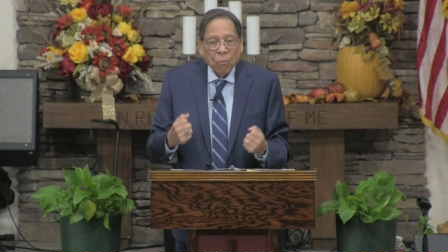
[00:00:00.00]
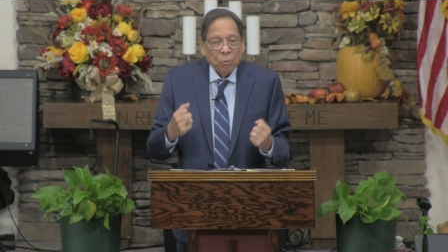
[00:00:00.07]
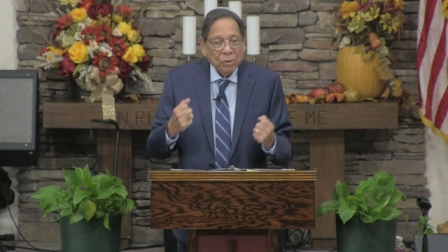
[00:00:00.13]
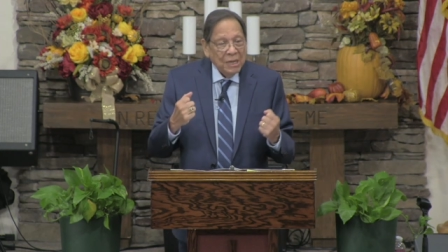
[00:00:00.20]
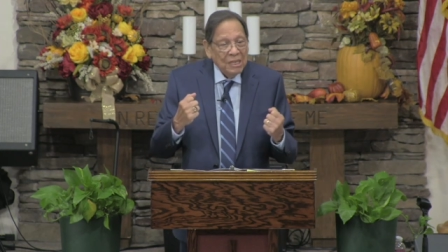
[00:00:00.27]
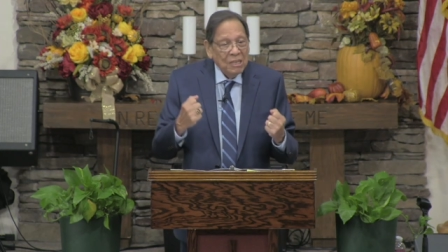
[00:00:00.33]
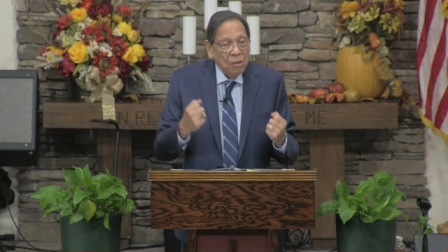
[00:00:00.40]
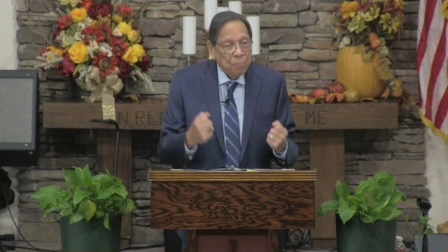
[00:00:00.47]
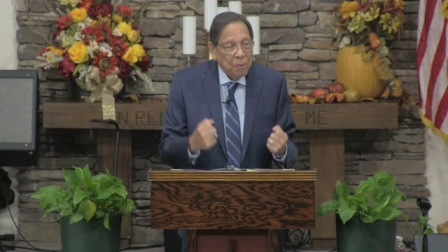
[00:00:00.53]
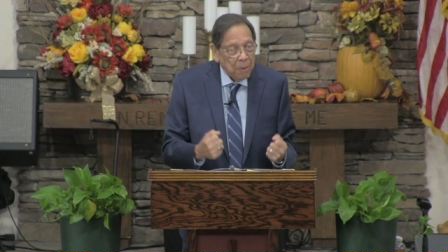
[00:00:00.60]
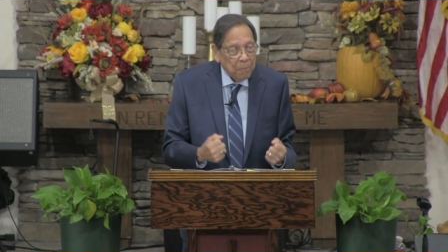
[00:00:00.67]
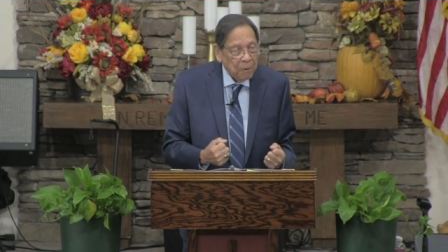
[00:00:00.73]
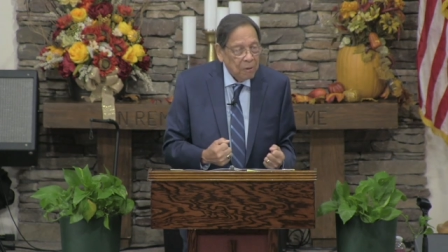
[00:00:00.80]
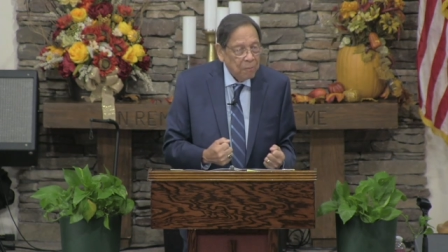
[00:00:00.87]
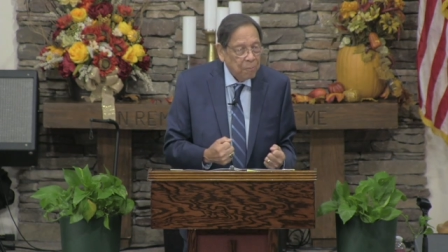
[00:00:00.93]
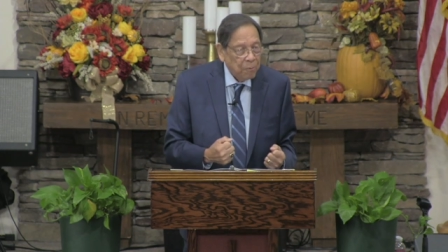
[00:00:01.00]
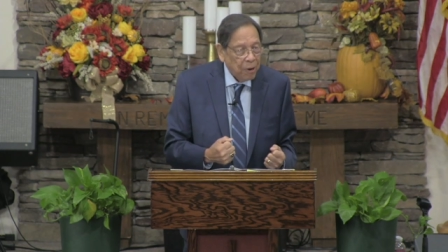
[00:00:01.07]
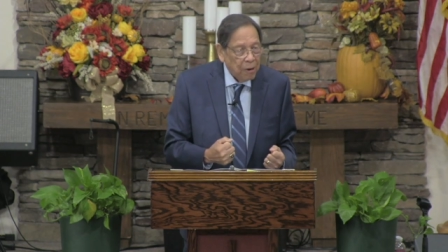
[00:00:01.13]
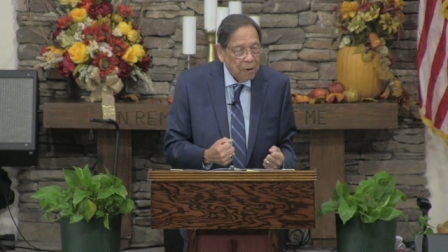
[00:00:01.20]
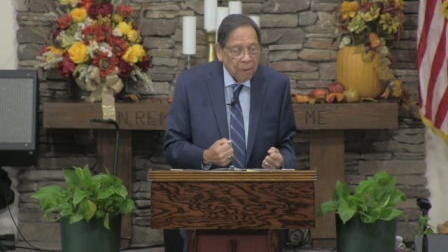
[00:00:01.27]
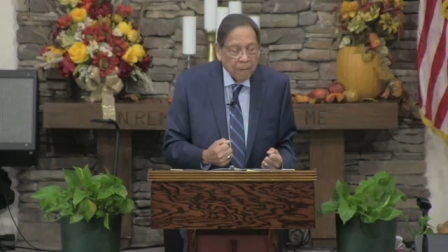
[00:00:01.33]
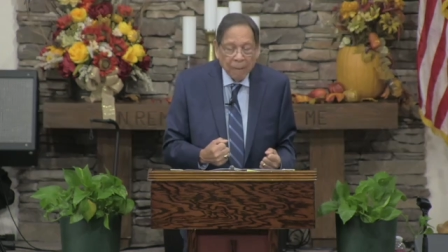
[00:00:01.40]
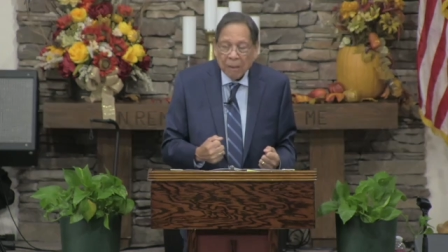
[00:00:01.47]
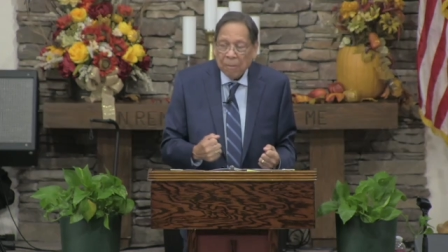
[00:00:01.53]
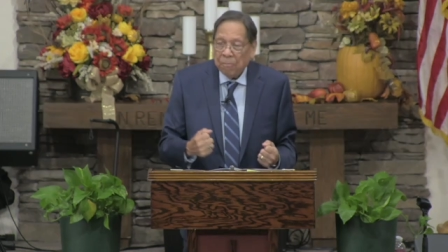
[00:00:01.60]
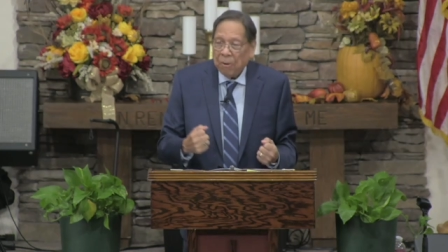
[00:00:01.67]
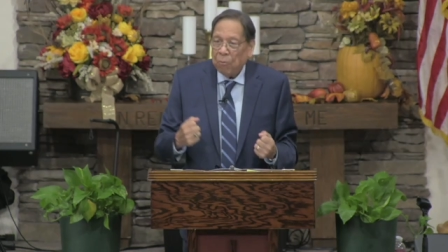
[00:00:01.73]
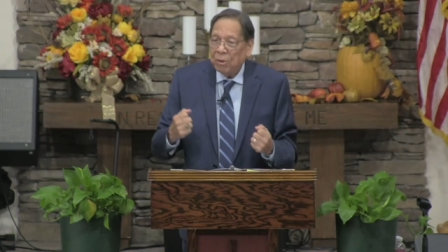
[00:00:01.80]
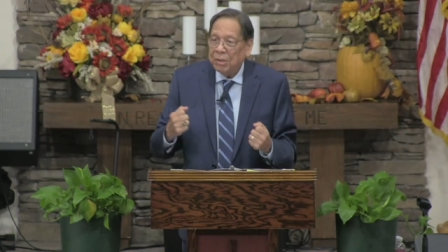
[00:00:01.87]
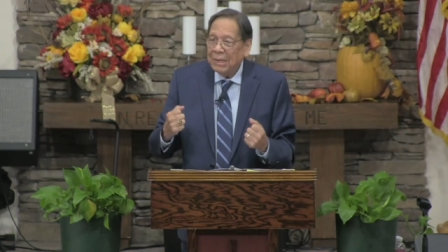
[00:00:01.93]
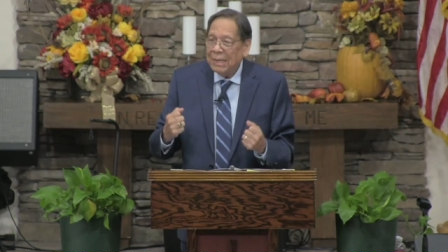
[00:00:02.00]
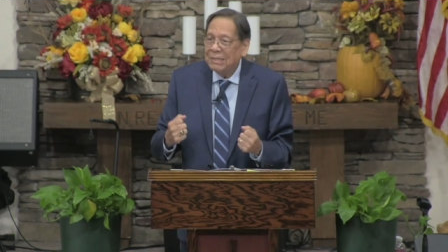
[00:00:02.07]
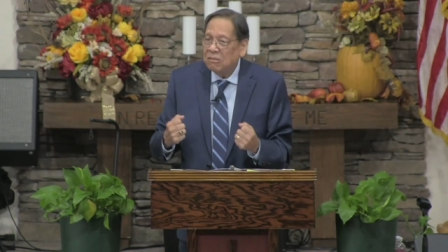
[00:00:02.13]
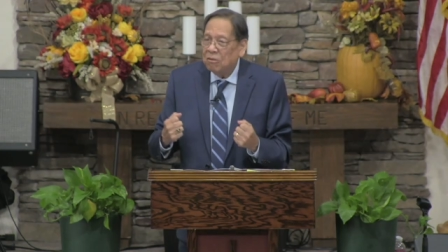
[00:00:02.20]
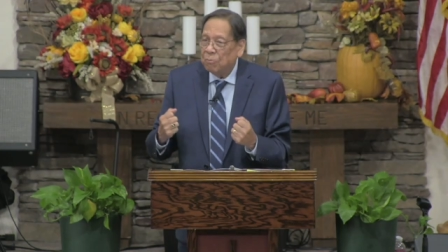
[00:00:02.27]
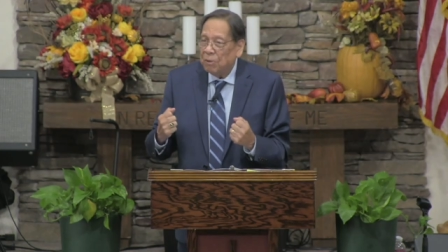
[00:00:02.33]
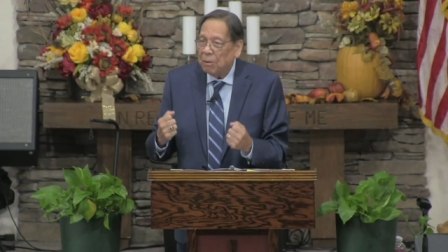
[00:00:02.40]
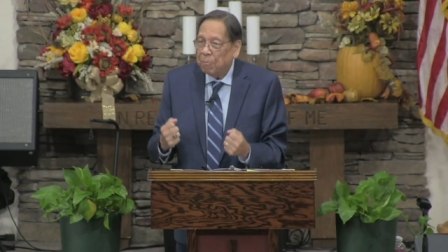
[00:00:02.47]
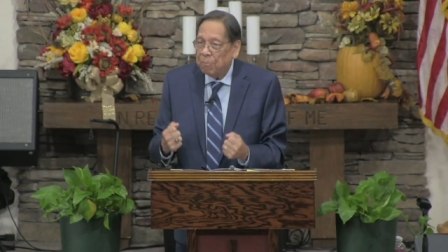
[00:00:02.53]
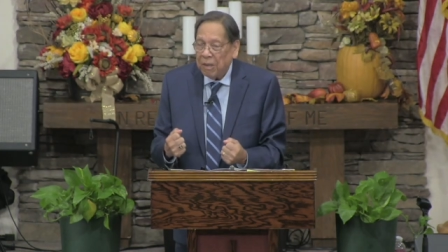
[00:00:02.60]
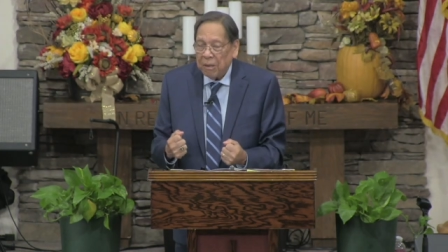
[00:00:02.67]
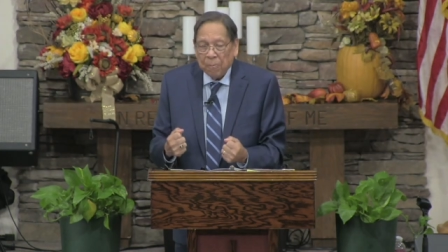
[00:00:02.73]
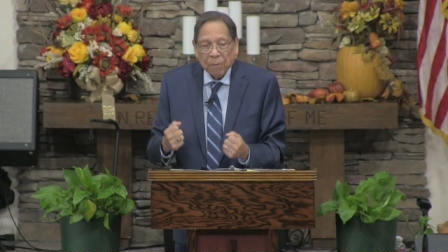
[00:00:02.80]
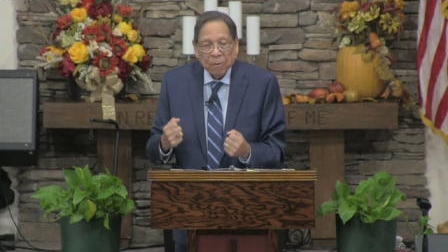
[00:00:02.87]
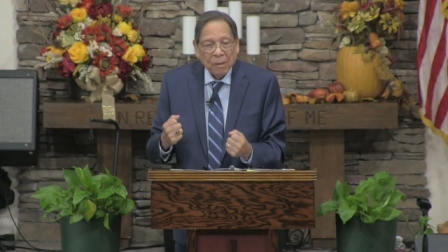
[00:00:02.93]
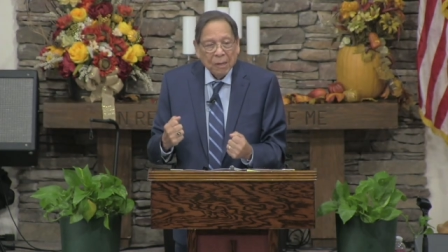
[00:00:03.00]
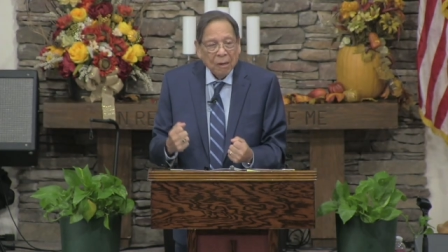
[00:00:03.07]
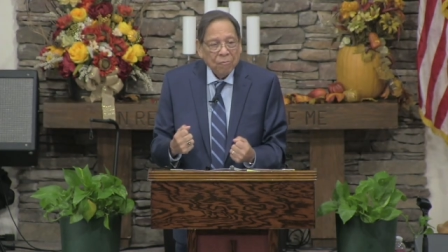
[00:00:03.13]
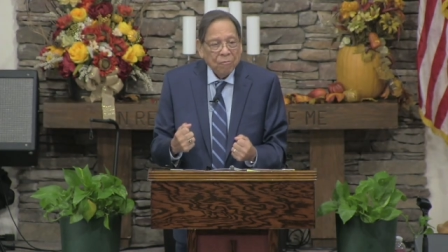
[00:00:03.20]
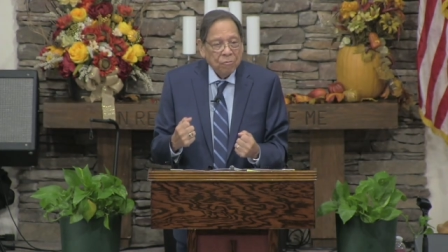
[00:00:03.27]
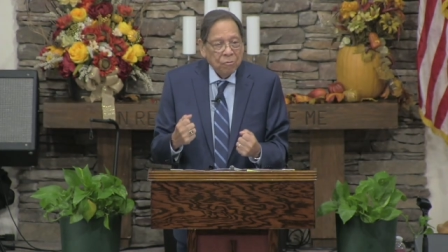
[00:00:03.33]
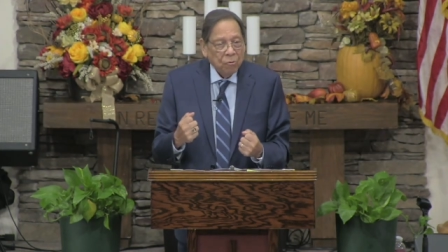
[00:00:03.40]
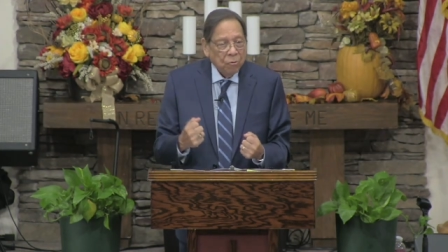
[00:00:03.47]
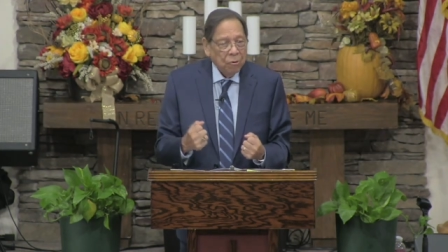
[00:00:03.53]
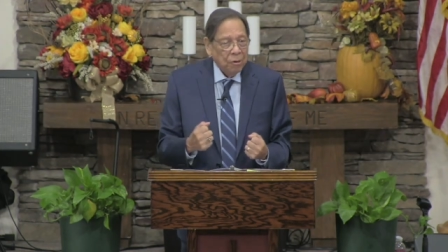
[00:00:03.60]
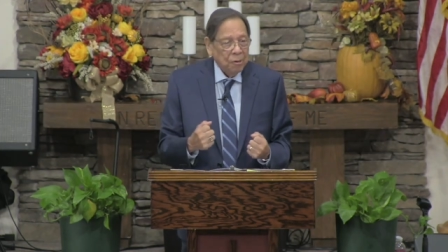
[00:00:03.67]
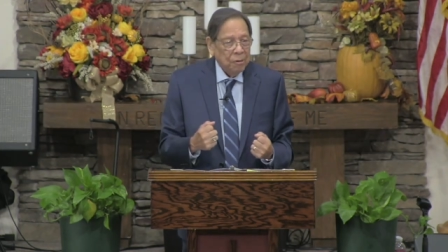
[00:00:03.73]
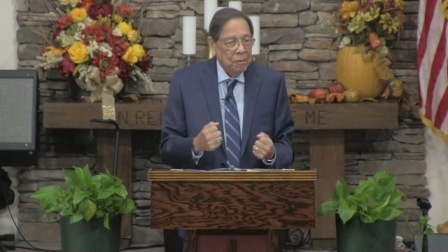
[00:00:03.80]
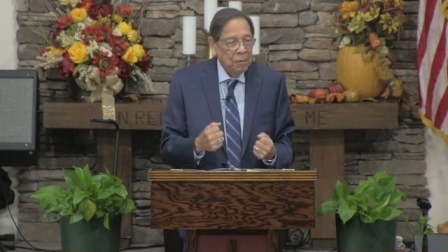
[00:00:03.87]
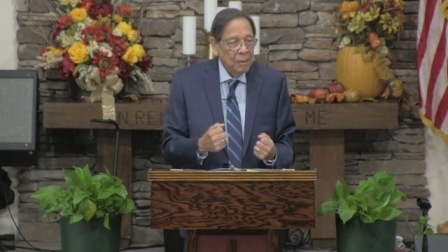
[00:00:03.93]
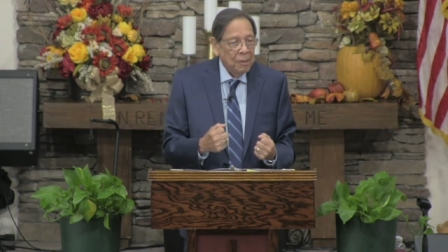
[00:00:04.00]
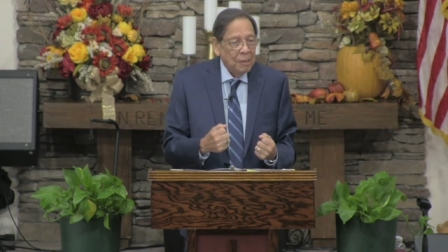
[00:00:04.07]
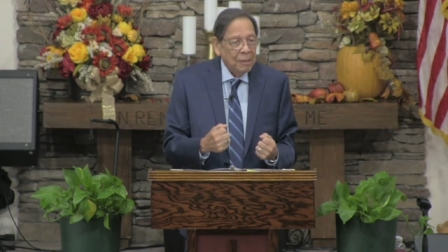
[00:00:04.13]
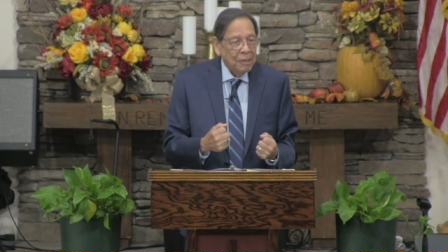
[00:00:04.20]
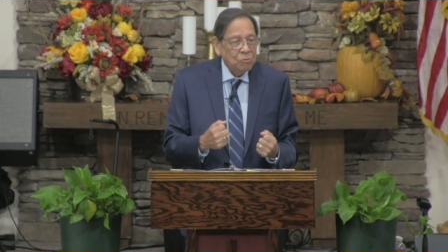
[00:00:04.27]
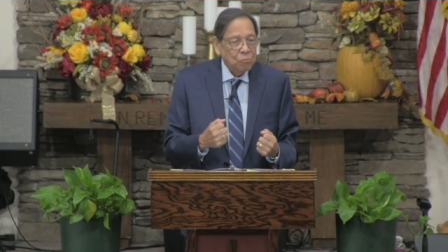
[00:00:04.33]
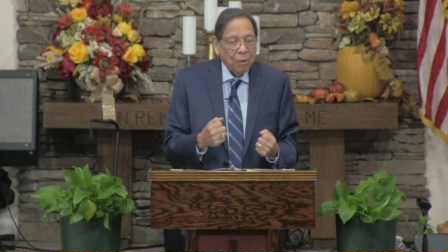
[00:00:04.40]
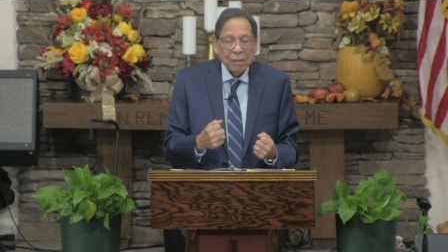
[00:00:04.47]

We need the people of prayer, but we need to be people of the word. That's